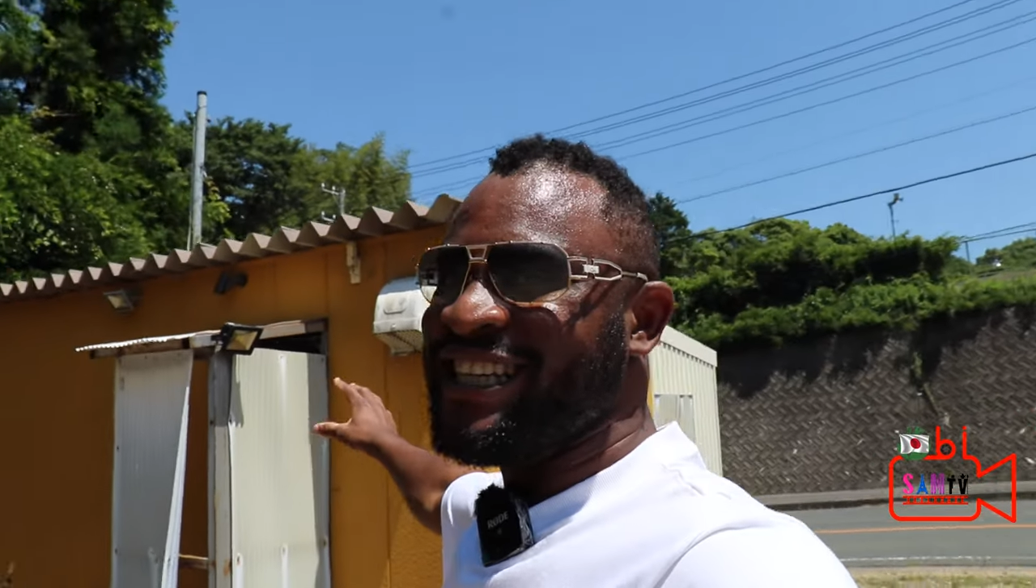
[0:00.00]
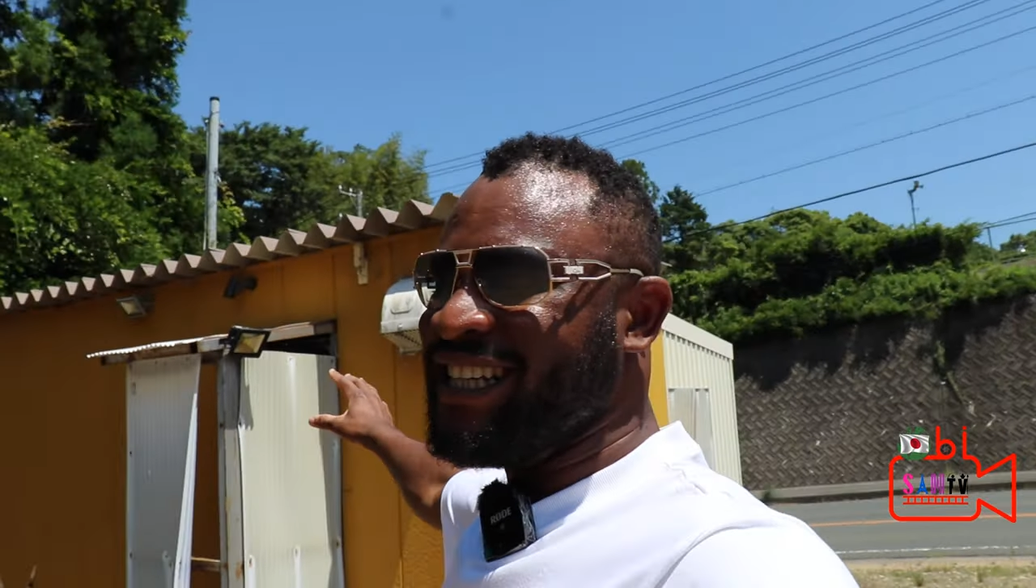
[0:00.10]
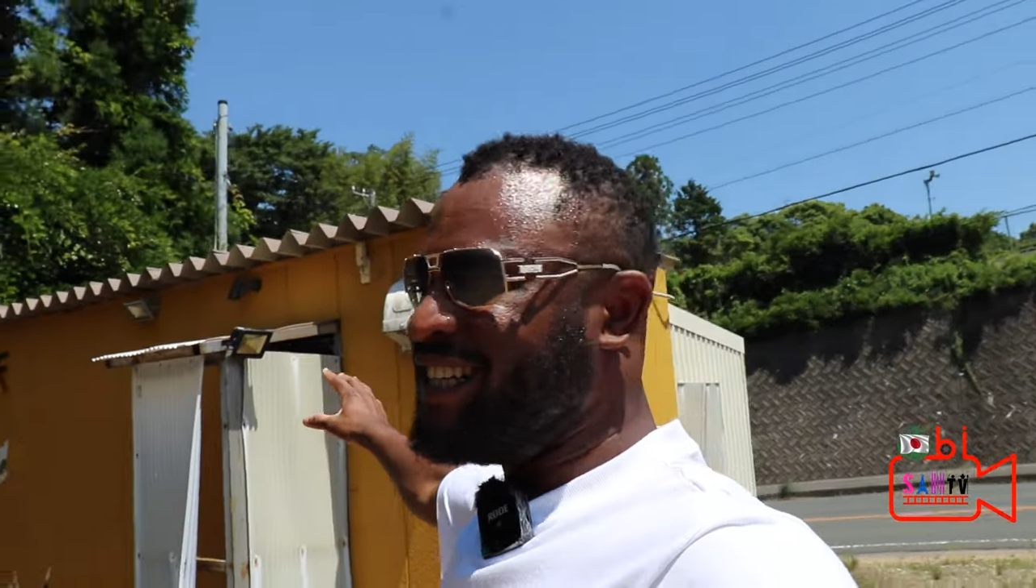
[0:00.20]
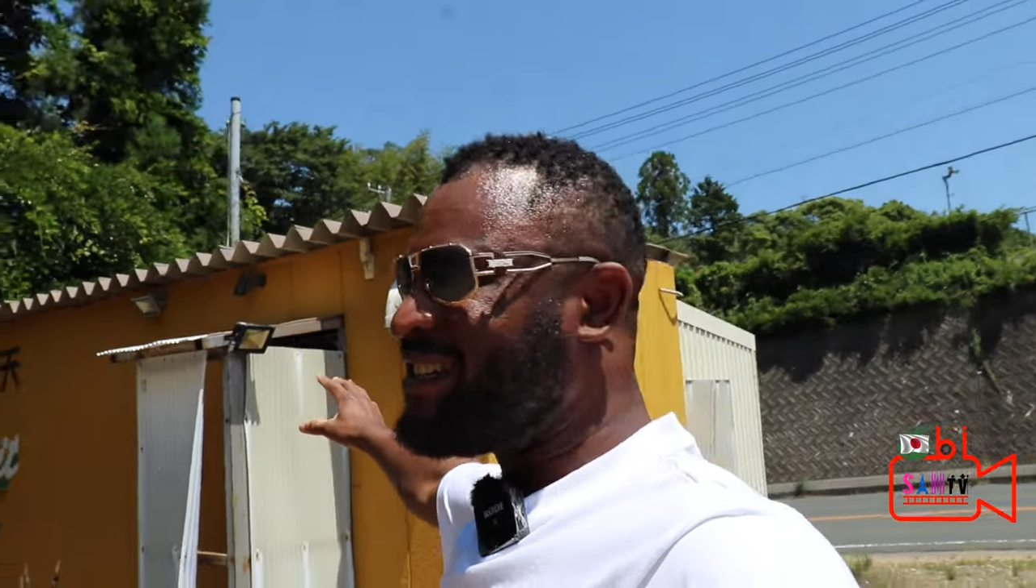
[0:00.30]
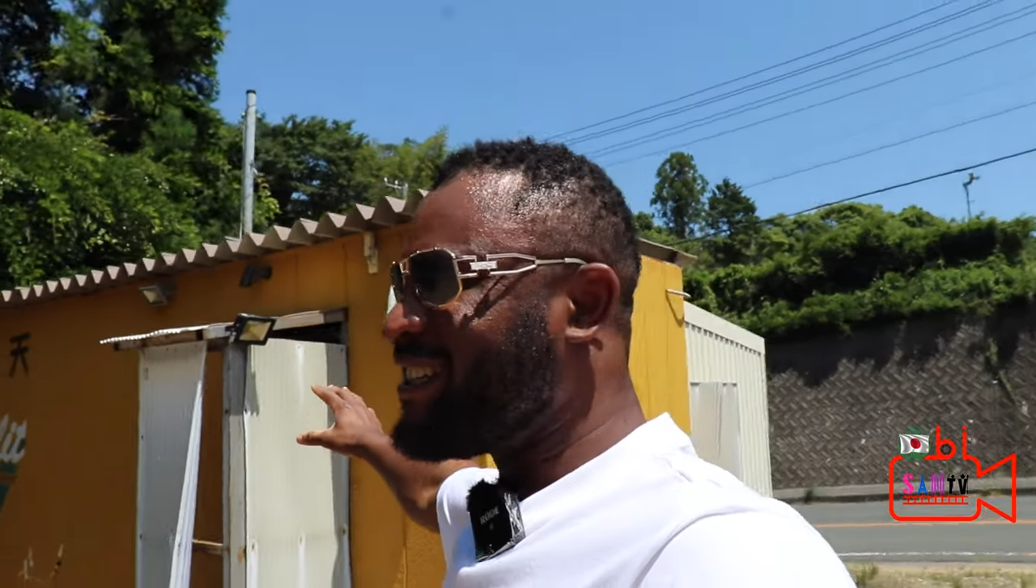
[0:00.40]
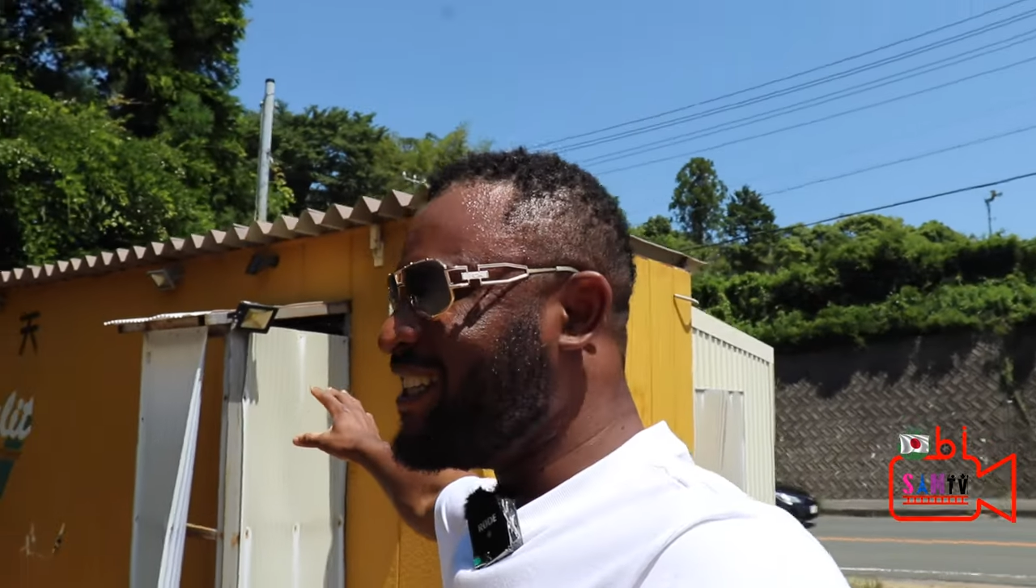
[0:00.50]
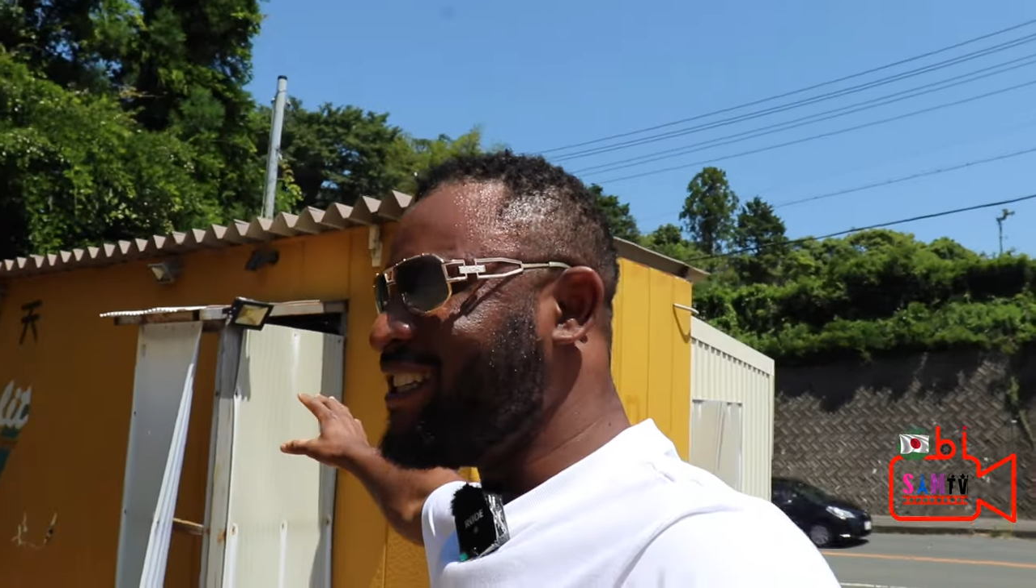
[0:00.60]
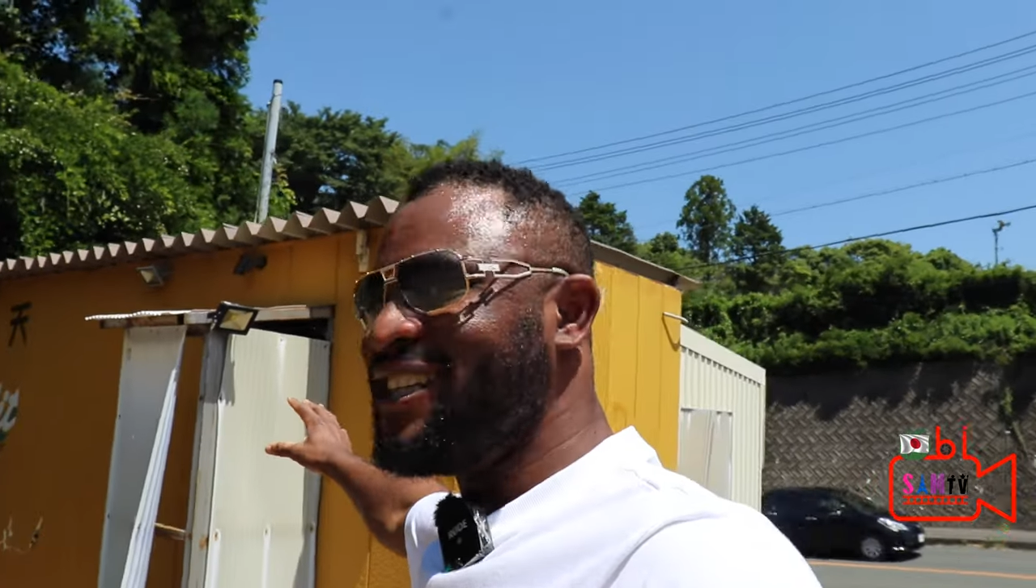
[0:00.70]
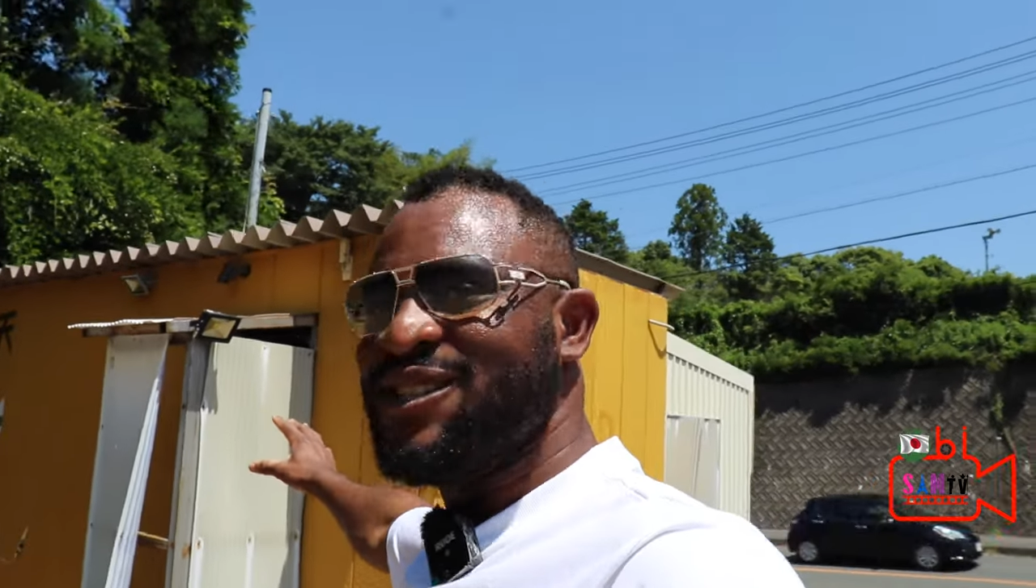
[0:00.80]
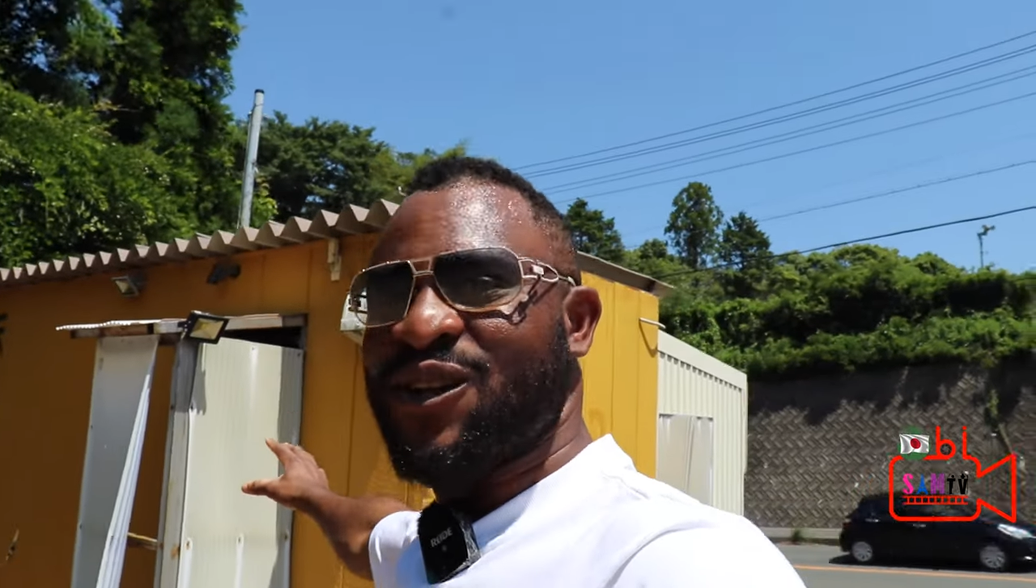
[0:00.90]
is
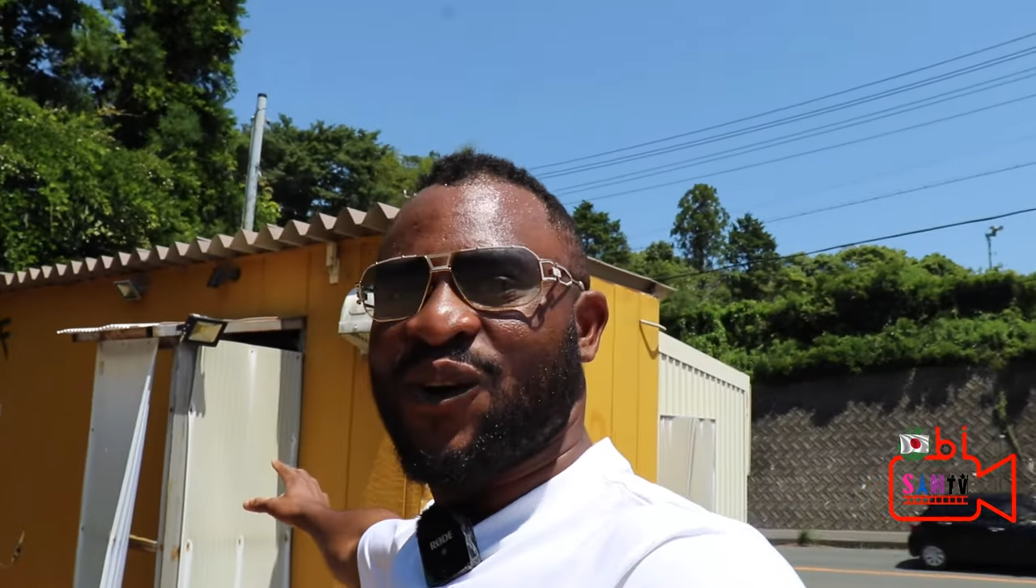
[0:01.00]
in this